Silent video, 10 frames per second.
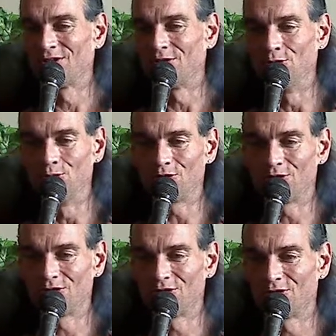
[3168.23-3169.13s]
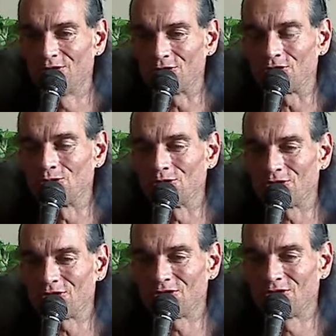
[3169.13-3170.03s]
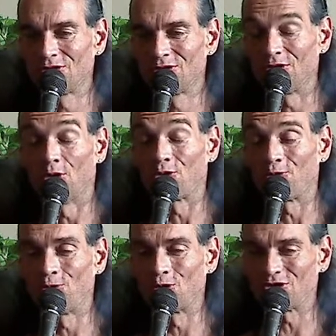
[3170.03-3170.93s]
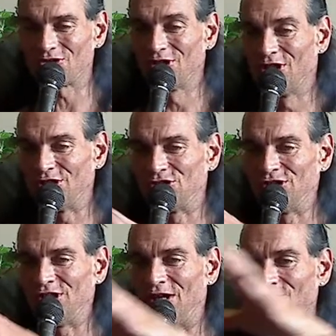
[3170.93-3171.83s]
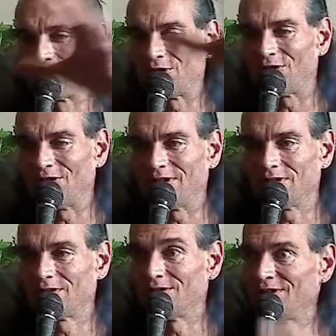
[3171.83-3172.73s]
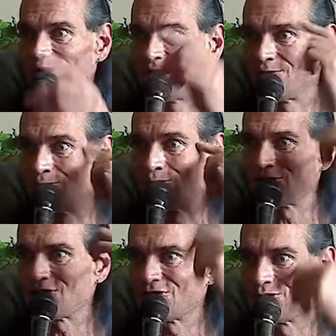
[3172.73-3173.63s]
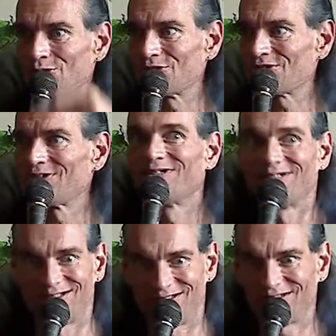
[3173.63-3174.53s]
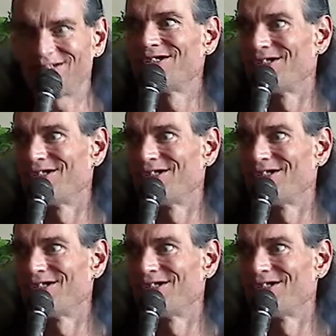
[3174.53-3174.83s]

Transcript: Luke, the source or the force, it's in everything. Yeah, force, source. Uh huh.